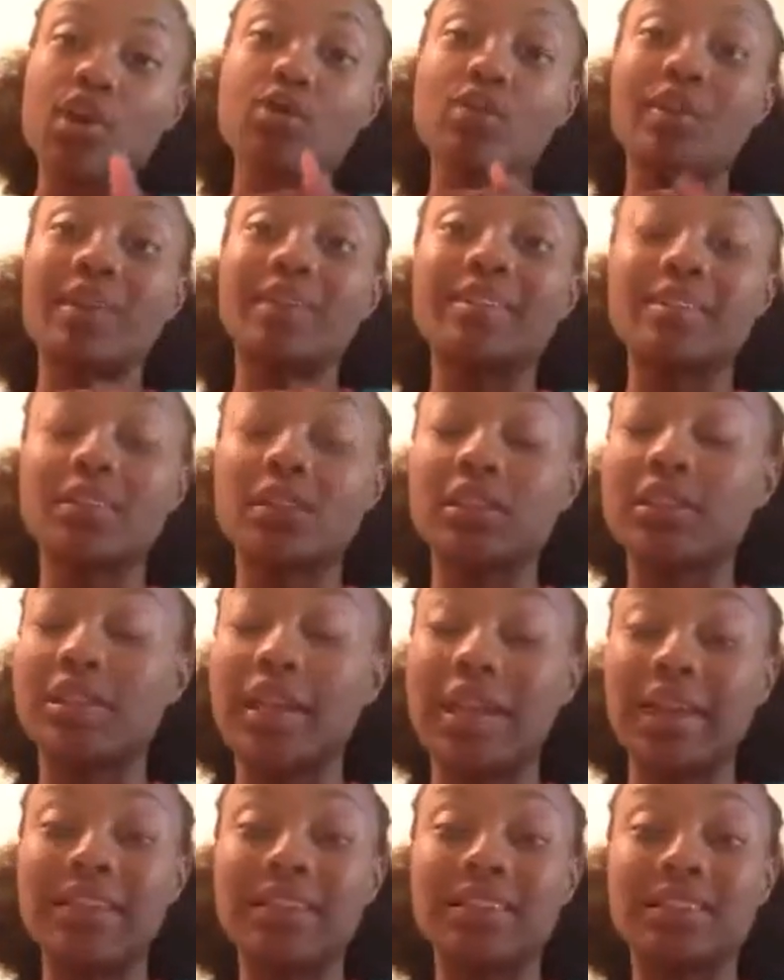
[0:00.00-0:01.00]
You got to,
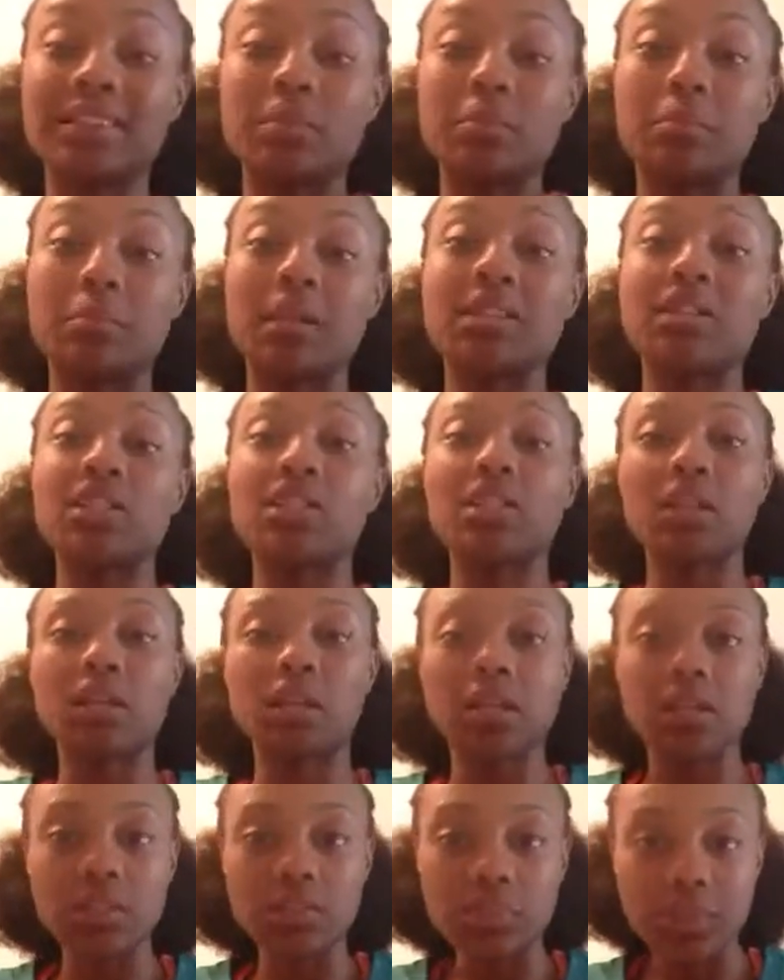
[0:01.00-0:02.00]
ladies, submit to your
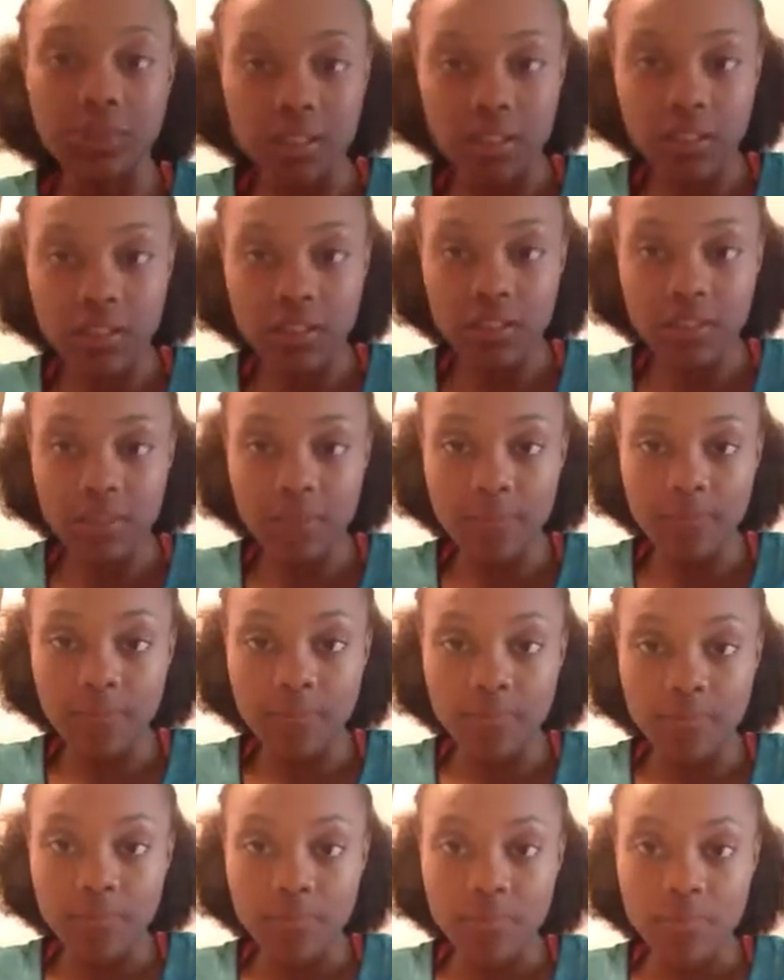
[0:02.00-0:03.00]
husbands.
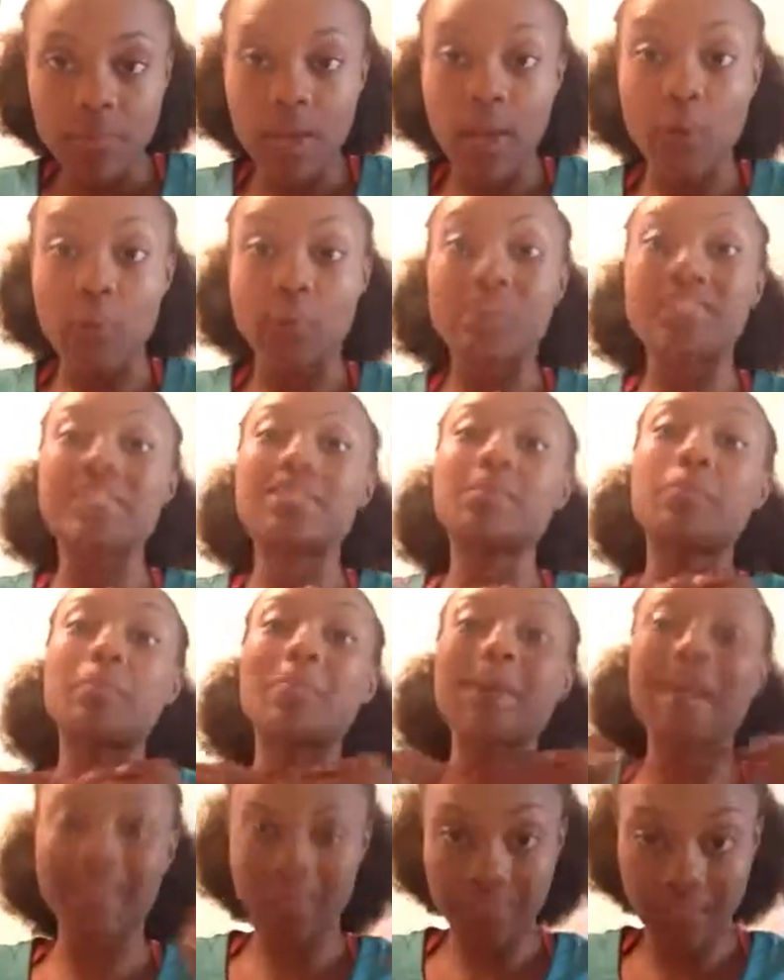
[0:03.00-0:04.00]
Okay,
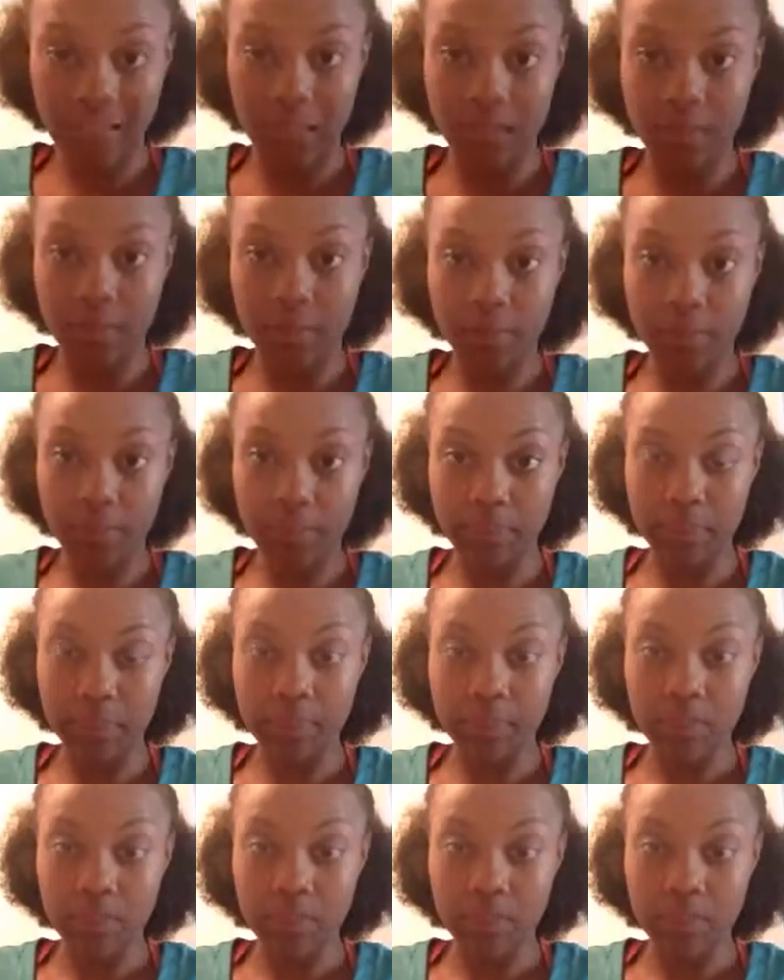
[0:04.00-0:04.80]
respect him.